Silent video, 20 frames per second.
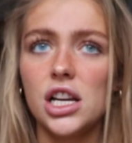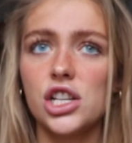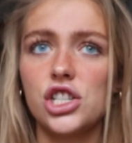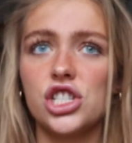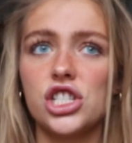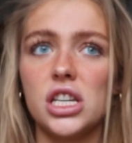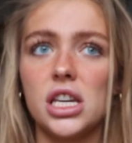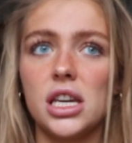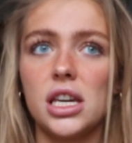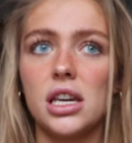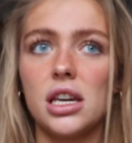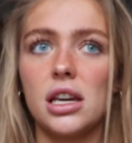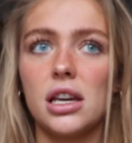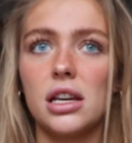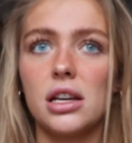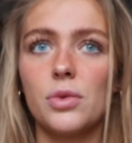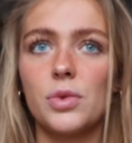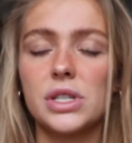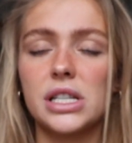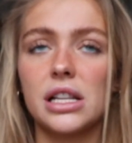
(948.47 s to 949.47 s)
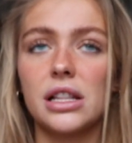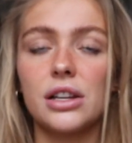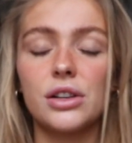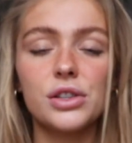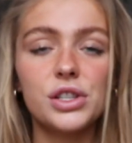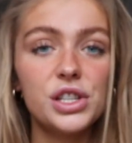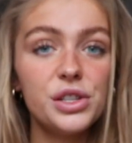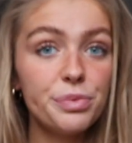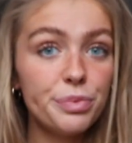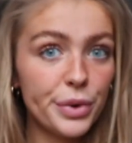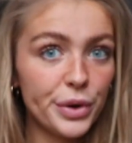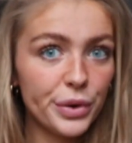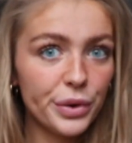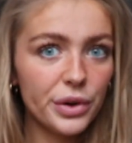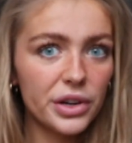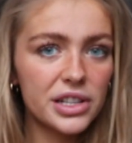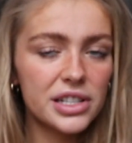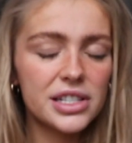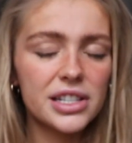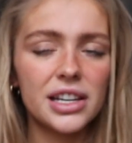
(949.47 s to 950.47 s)
She was a little
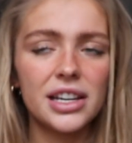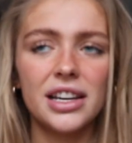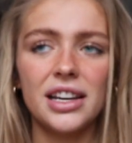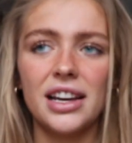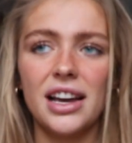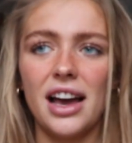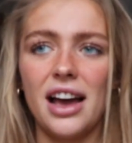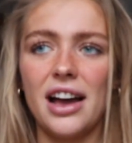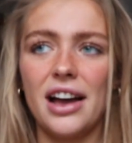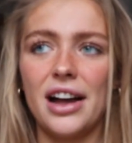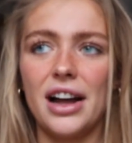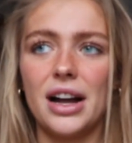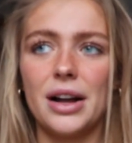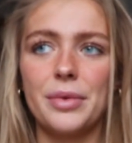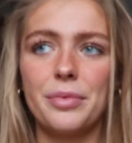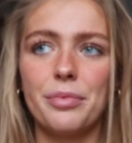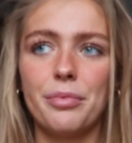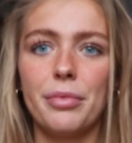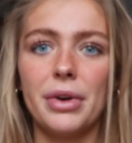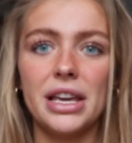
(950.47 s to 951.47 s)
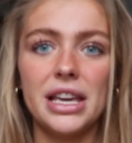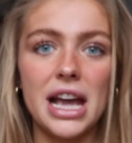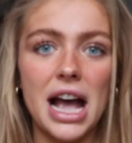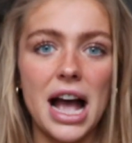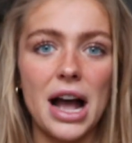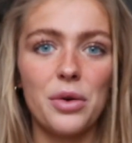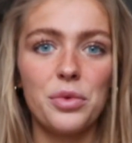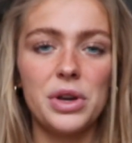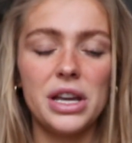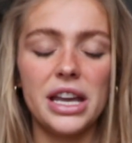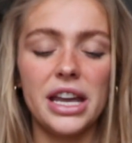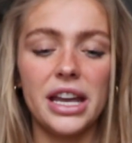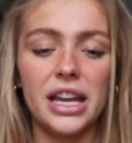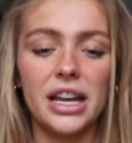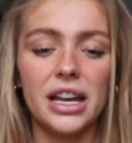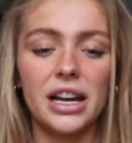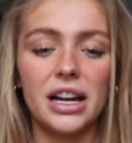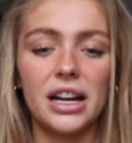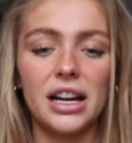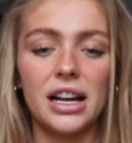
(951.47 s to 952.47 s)
spooked, but yeah,
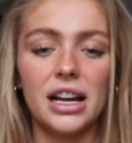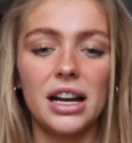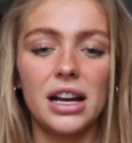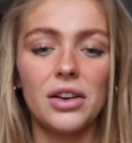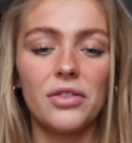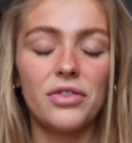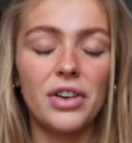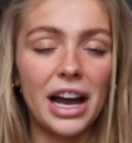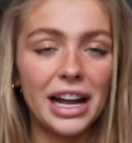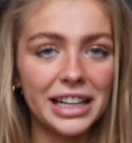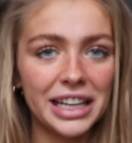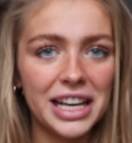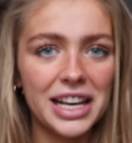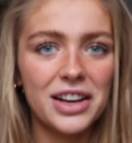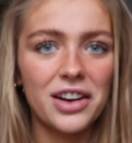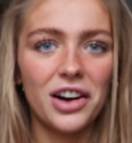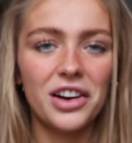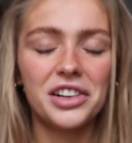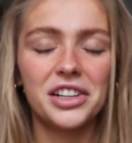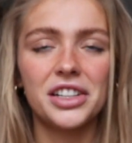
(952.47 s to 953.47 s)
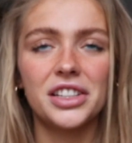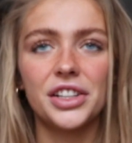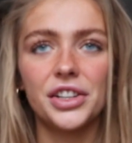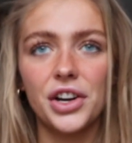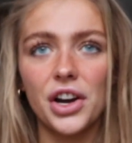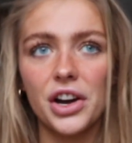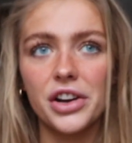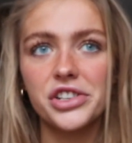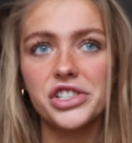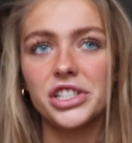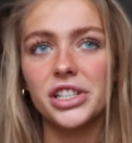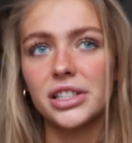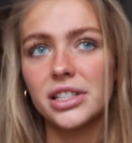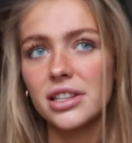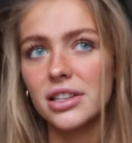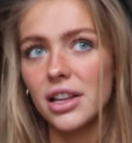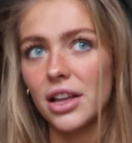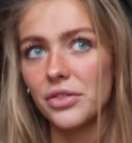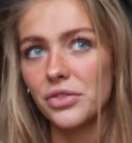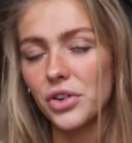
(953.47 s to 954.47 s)
we finally got her in the car. She
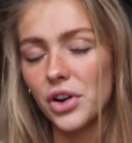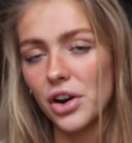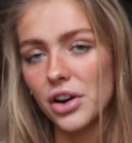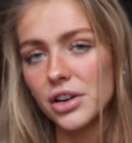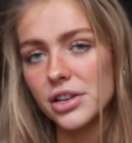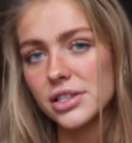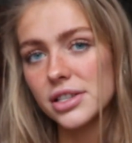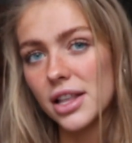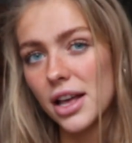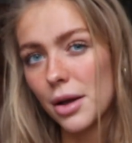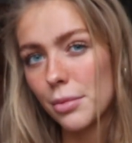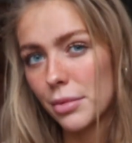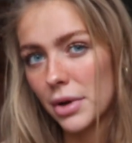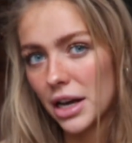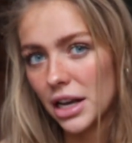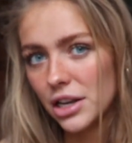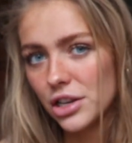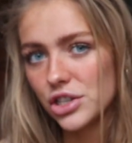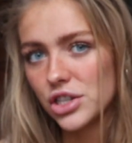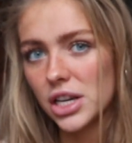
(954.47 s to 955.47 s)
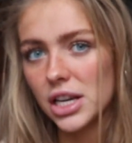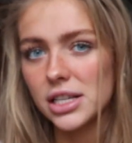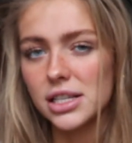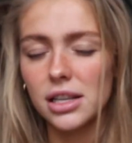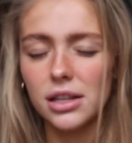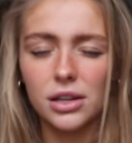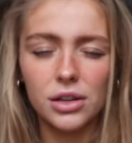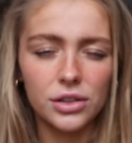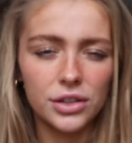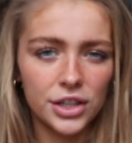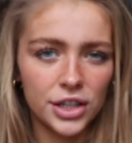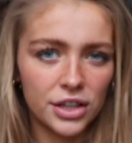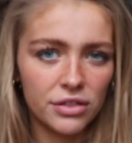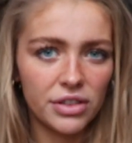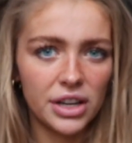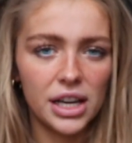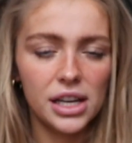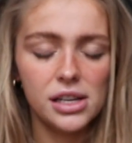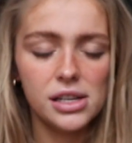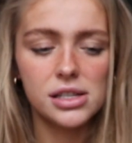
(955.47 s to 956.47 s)
doesn't love cars that much. She gets a little
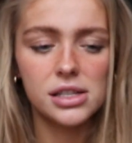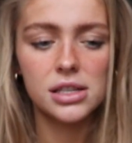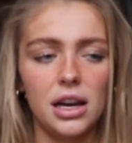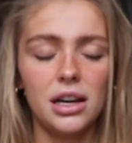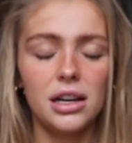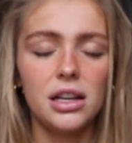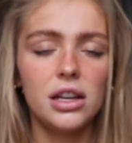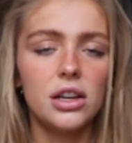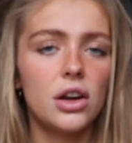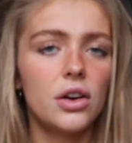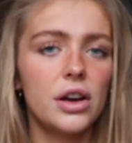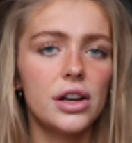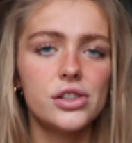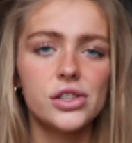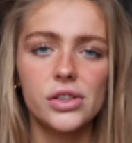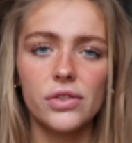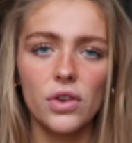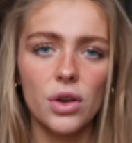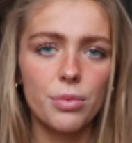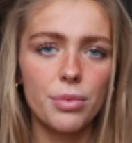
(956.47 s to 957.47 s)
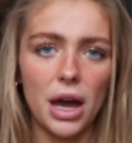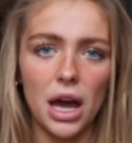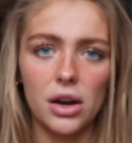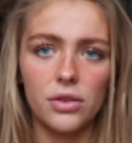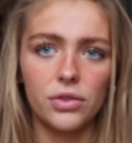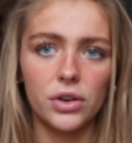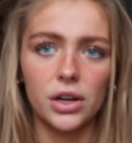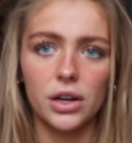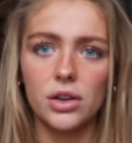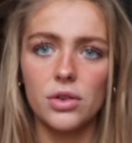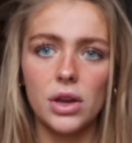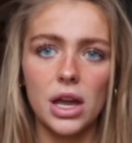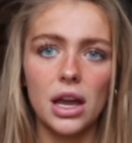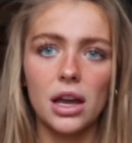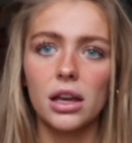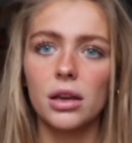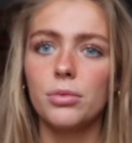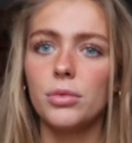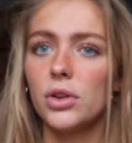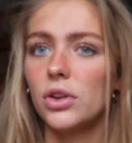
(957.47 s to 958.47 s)
nervous. And you know, I just feel bad for her. You
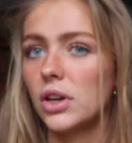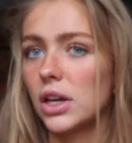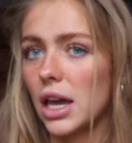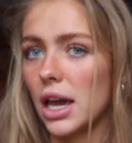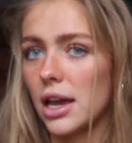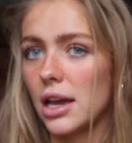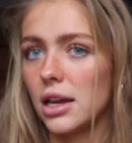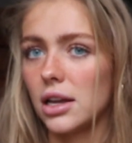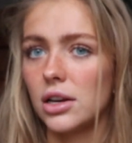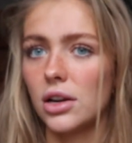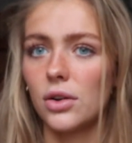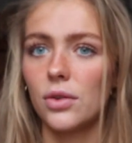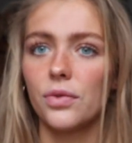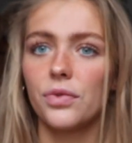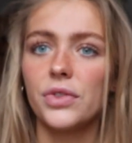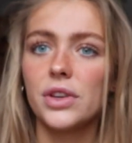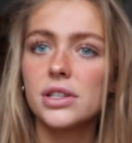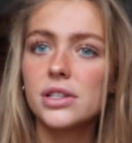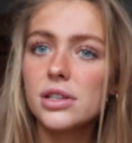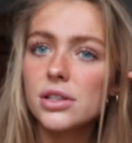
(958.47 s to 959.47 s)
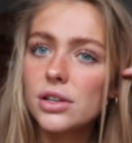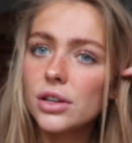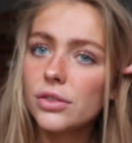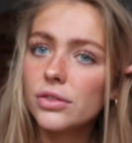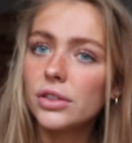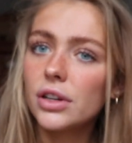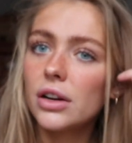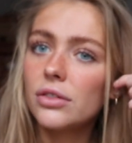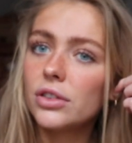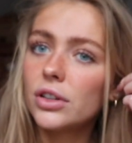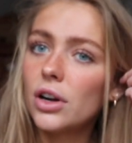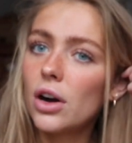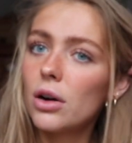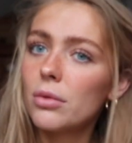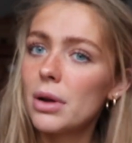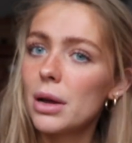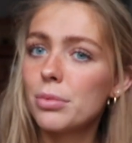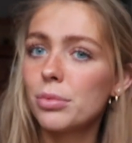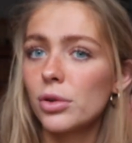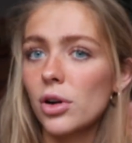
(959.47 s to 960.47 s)
can't communicate, you know. This is your forever
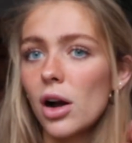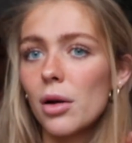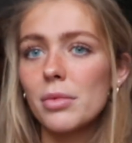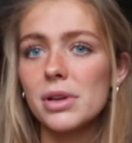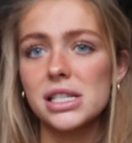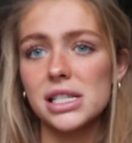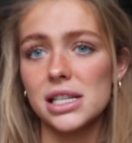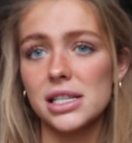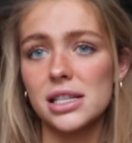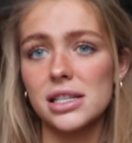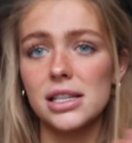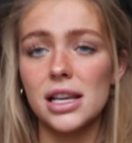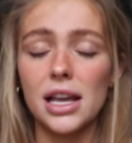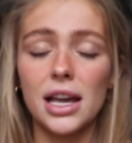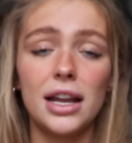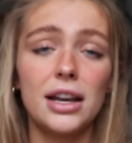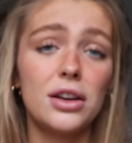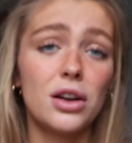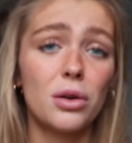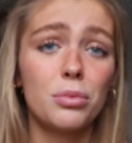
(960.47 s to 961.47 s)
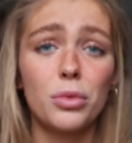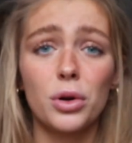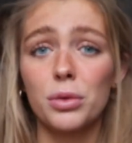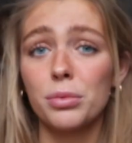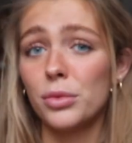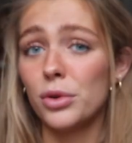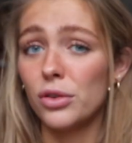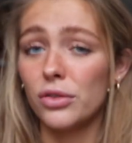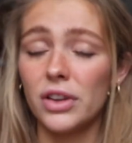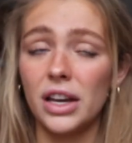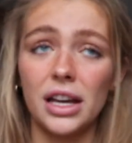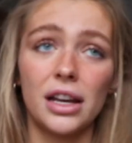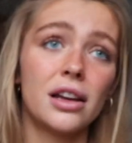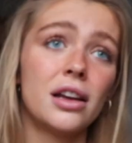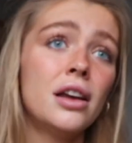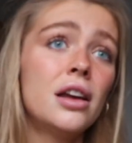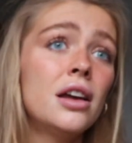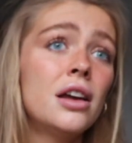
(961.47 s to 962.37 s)
home. I promise this is it. No more moving.